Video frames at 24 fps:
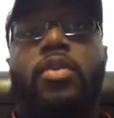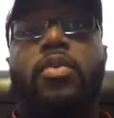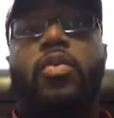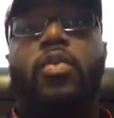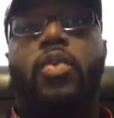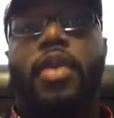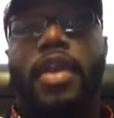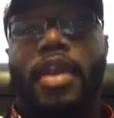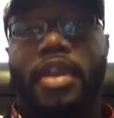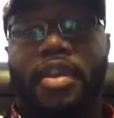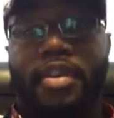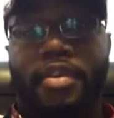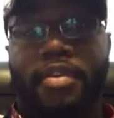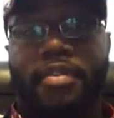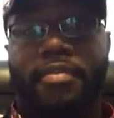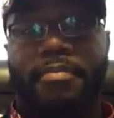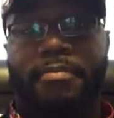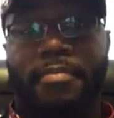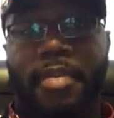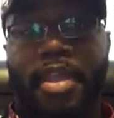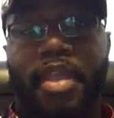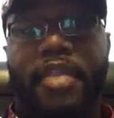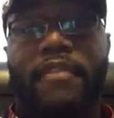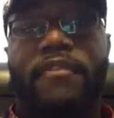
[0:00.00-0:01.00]
when
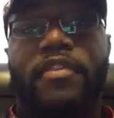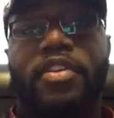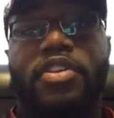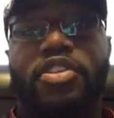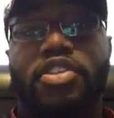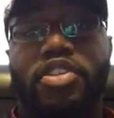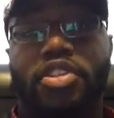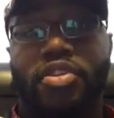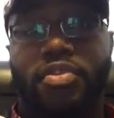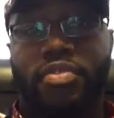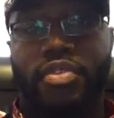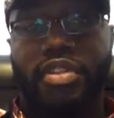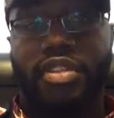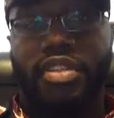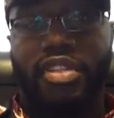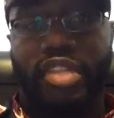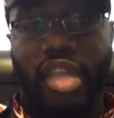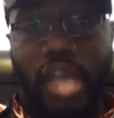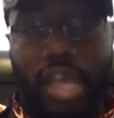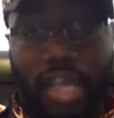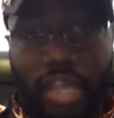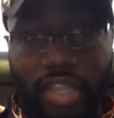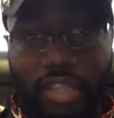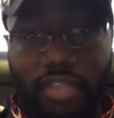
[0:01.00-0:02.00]
FSU
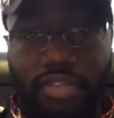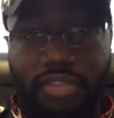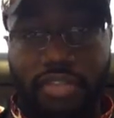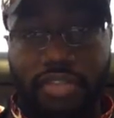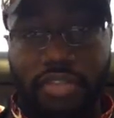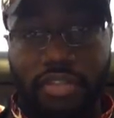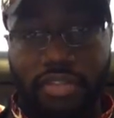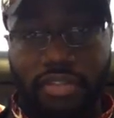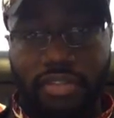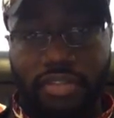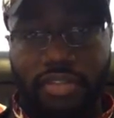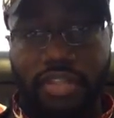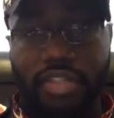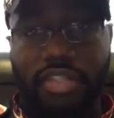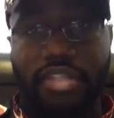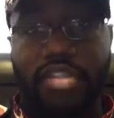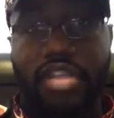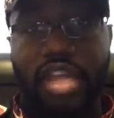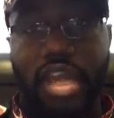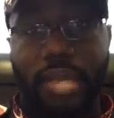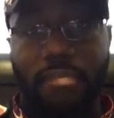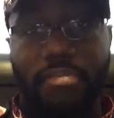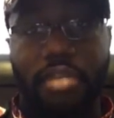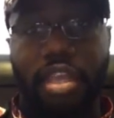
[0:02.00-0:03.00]
decides to
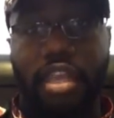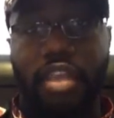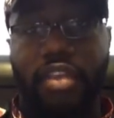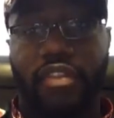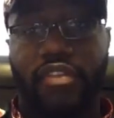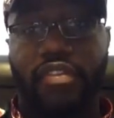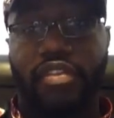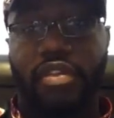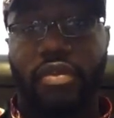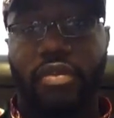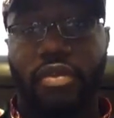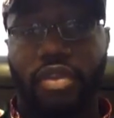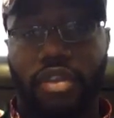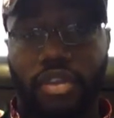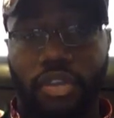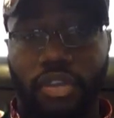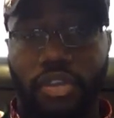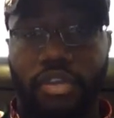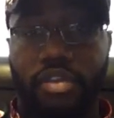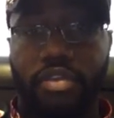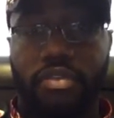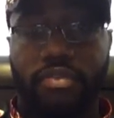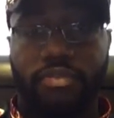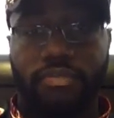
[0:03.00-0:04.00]
stop being so
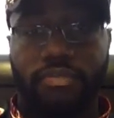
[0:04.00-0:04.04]
good.